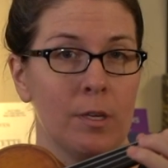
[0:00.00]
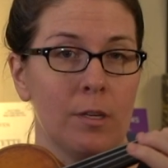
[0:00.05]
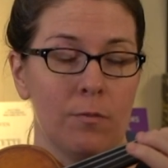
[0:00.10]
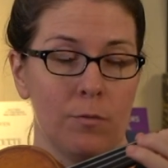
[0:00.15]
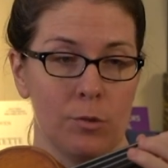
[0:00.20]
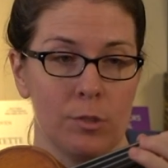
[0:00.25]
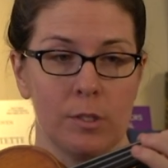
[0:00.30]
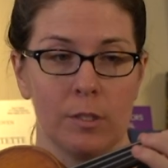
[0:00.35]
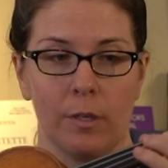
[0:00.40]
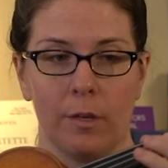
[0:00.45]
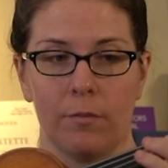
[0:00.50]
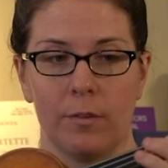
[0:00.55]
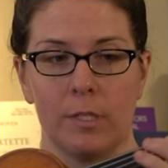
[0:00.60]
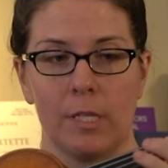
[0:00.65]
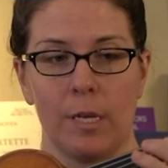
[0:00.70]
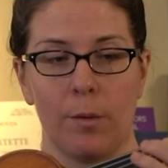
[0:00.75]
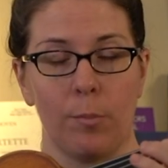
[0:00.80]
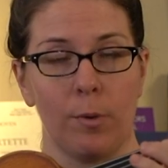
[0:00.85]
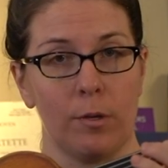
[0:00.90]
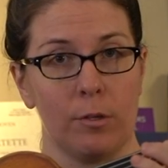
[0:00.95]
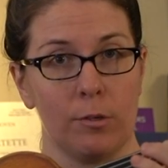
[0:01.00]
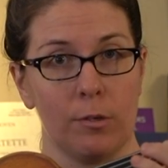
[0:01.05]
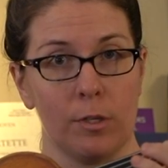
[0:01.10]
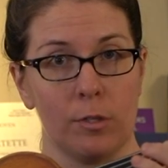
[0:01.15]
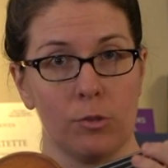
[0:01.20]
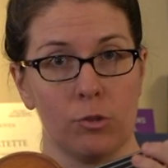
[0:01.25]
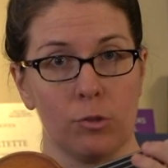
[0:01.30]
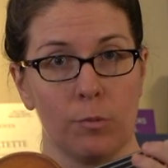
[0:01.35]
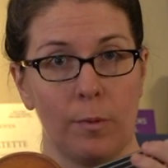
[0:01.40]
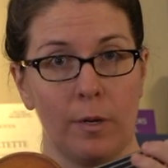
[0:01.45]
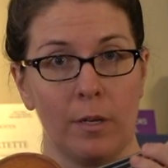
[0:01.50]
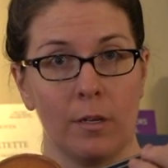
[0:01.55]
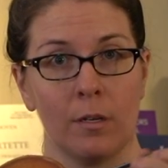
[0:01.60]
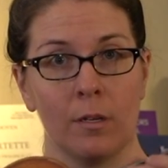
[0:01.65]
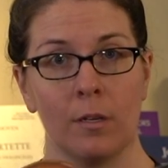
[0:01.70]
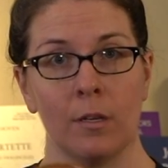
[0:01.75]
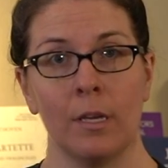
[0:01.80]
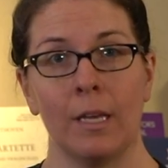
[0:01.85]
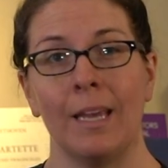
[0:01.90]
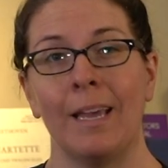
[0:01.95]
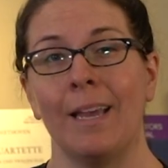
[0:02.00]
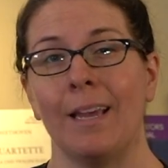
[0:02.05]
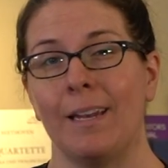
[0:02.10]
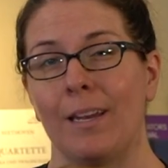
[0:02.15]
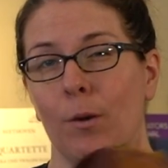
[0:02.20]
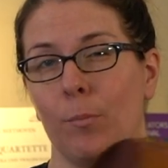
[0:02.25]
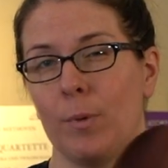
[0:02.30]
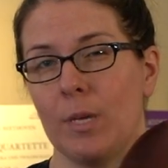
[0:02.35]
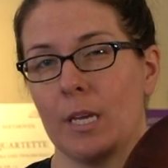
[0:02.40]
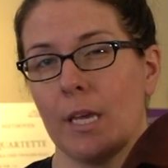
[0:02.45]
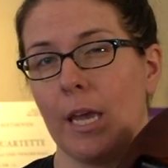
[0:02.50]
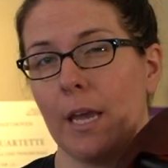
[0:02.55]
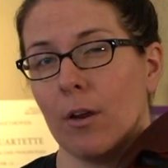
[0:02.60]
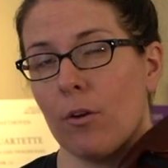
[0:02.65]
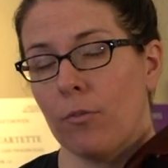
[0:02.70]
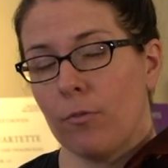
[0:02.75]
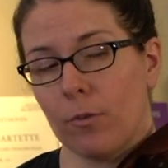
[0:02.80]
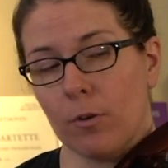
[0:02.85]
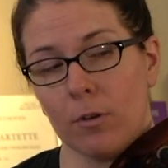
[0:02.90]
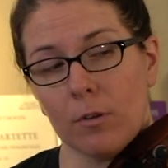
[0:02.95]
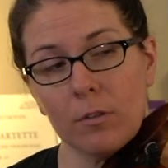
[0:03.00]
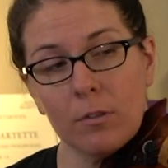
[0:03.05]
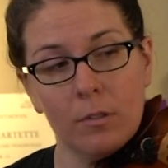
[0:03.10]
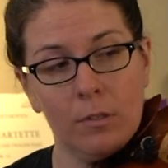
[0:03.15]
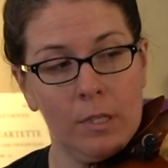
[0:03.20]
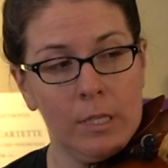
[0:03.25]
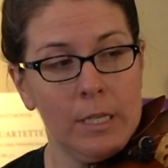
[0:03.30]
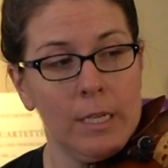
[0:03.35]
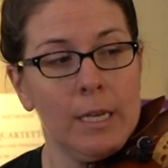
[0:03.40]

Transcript: if you still have a tape on your instrument. Now be careful.